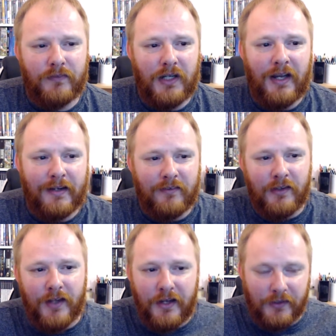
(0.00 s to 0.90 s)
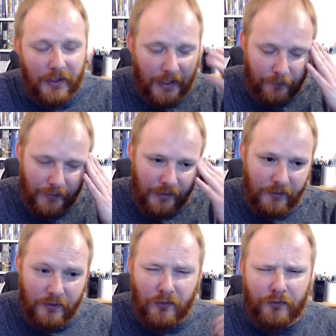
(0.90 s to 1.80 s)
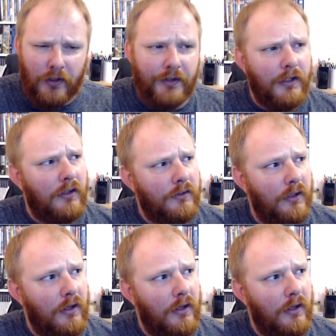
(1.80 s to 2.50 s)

collected actually a couple of, you know,